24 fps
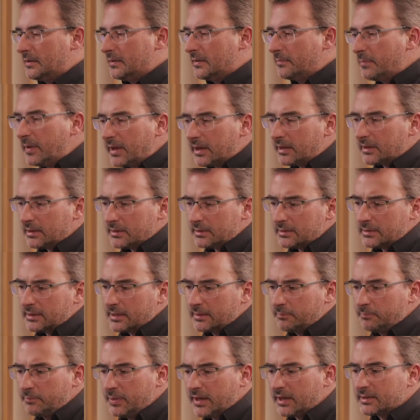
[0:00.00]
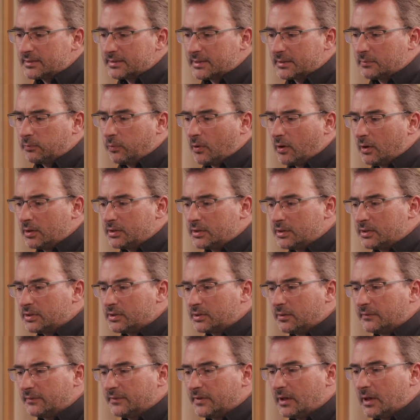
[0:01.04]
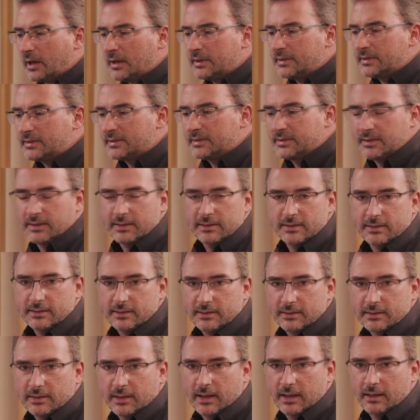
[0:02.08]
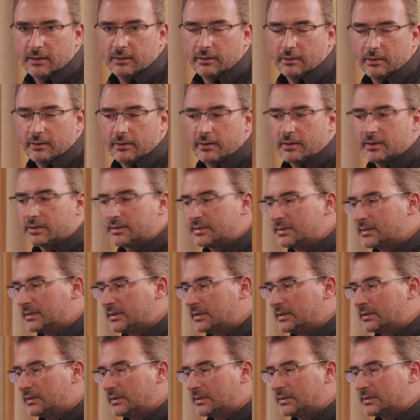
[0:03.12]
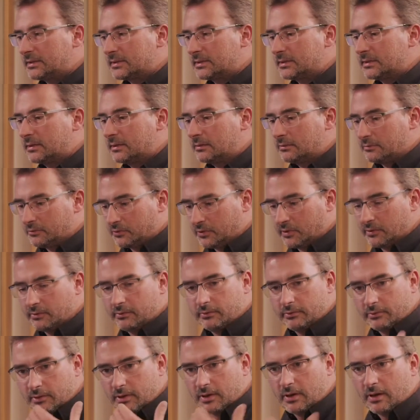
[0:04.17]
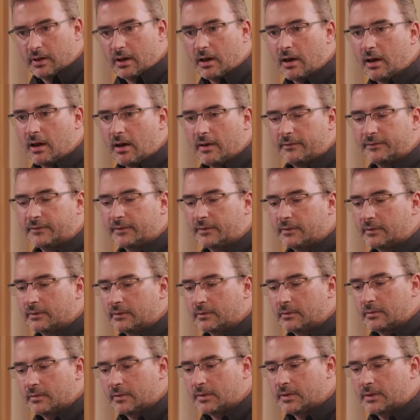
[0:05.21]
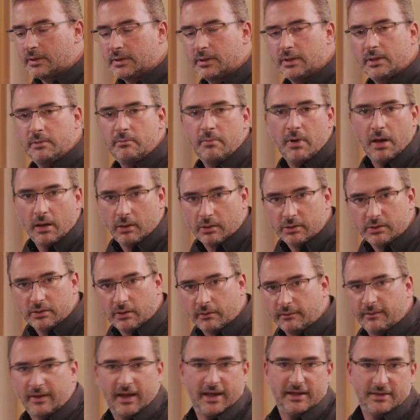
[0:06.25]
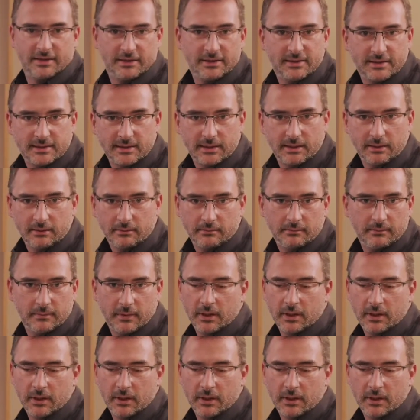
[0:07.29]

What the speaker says: The biggest advantage of 96 kilohertz is you halve the amount of latency.